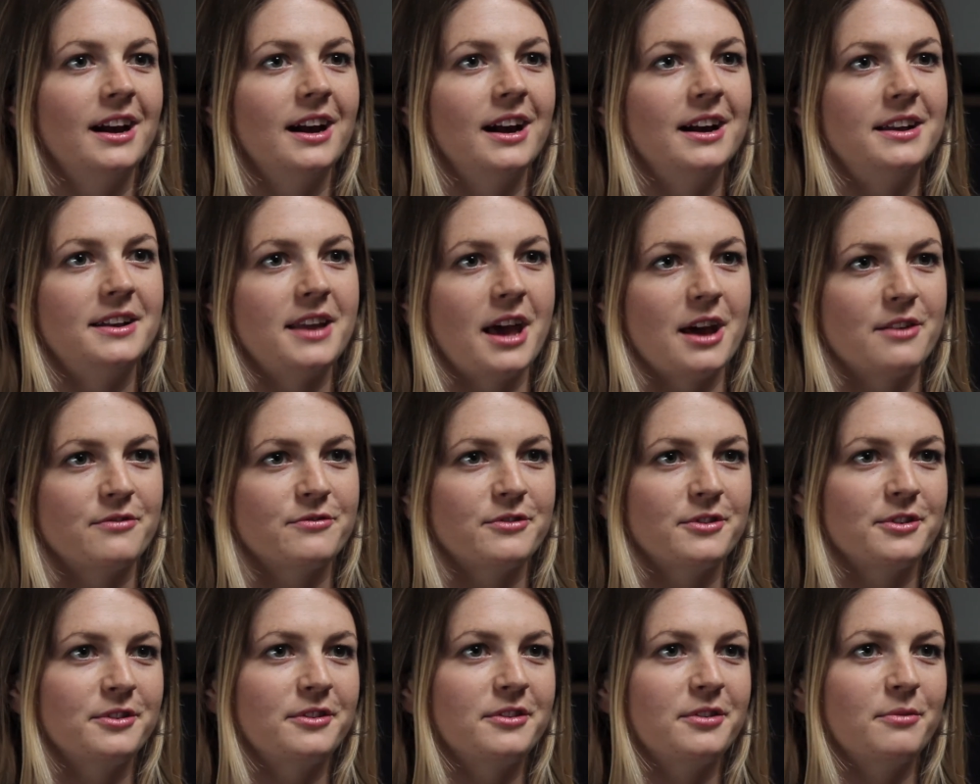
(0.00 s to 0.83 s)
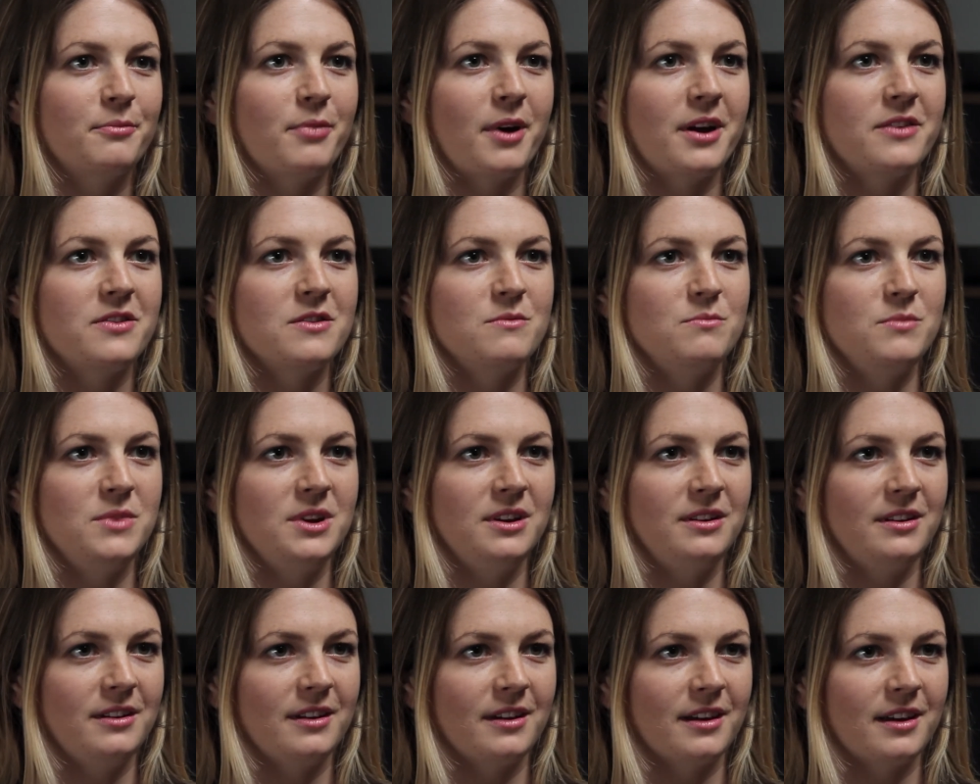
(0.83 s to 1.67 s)
an effort by the
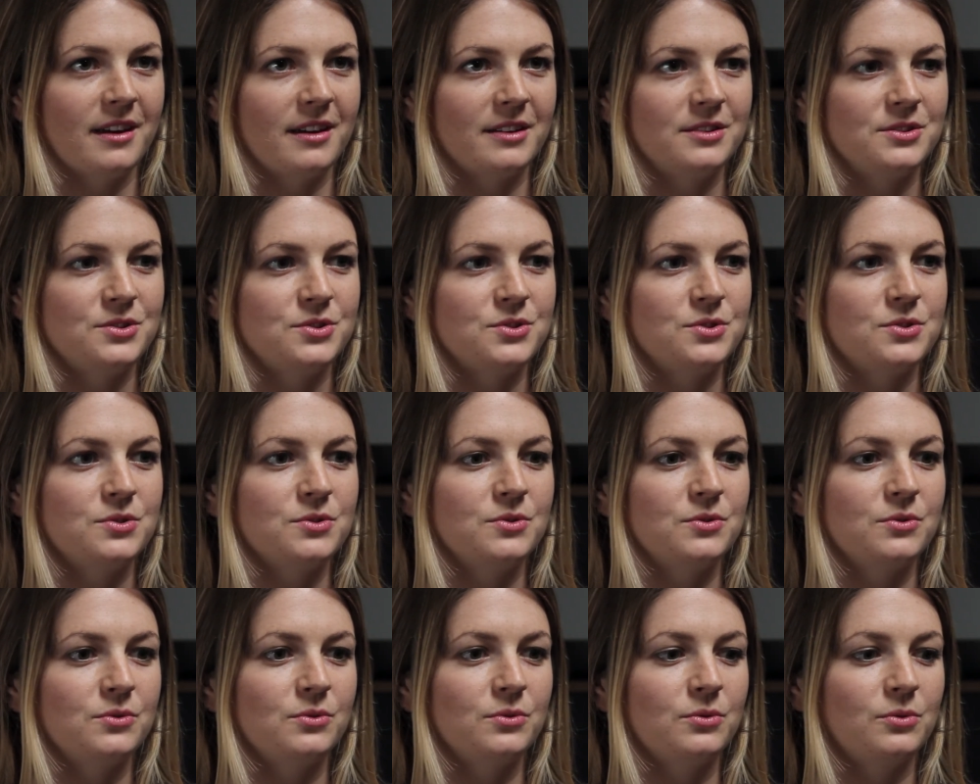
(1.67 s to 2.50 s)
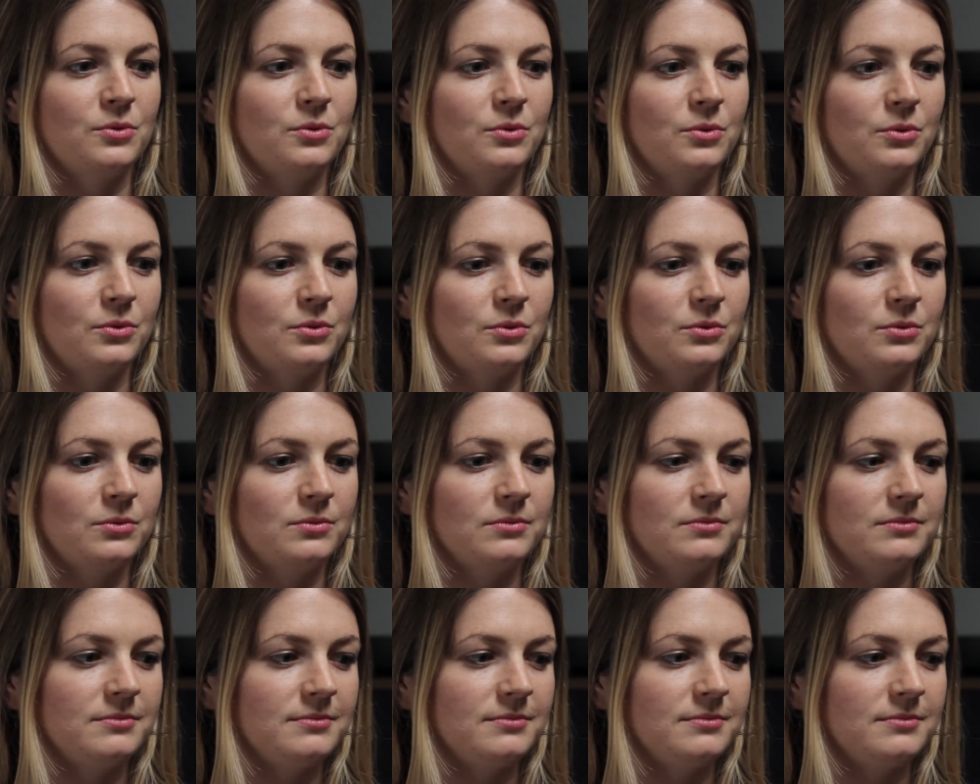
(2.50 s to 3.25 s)
media to